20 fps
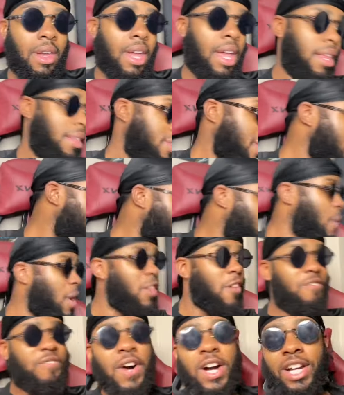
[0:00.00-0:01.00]
And this
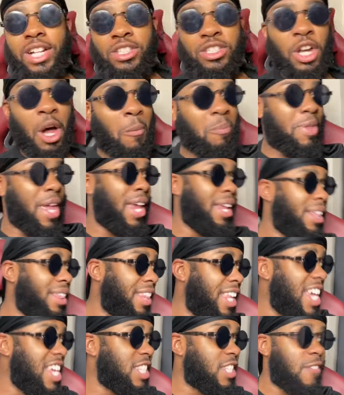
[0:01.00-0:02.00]
motherfucker jumped at
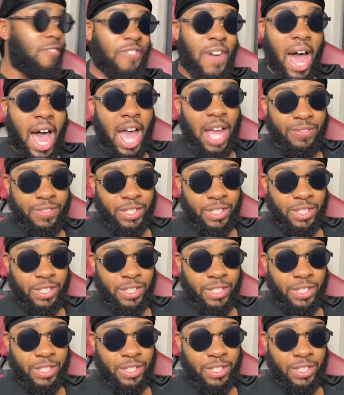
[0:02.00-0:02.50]
least 5